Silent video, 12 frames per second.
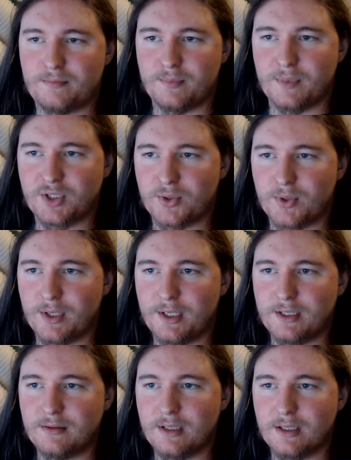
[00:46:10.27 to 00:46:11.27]

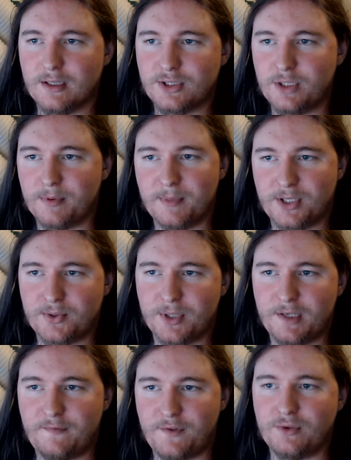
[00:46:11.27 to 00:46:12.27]
Metroid, Super
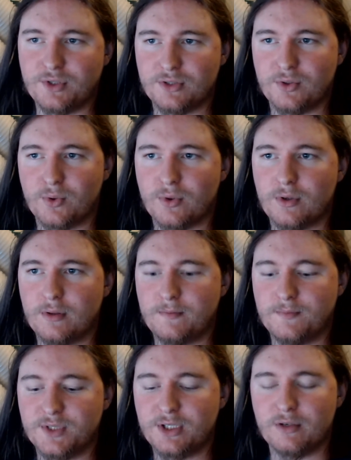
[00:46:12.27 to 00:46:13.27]
Metroid Fusion or
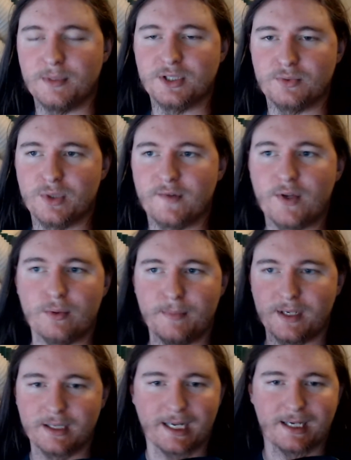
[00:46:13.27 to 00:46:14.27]
Zero Mission, where you would
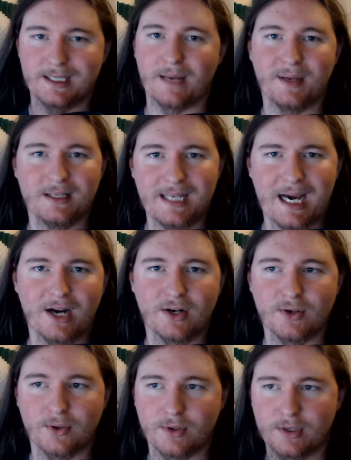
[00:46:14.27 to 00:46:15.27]
be like climbing a
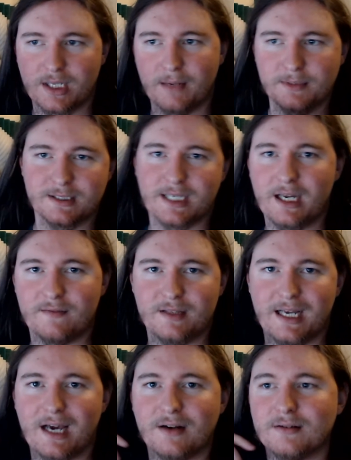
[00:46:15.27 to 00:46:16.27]
ladder or climbing the side of a
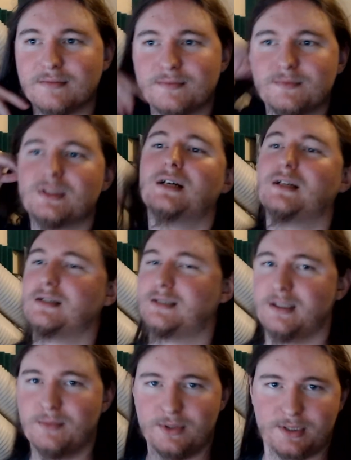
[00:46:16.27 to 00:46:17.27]
ladder.
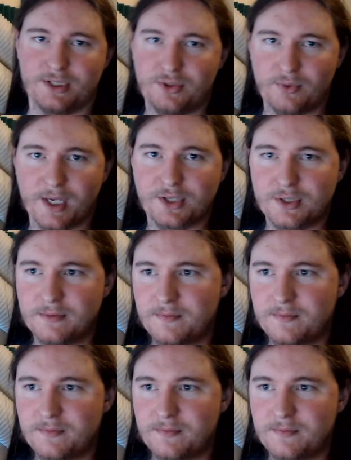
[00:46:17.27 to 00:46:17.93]
Similar situation.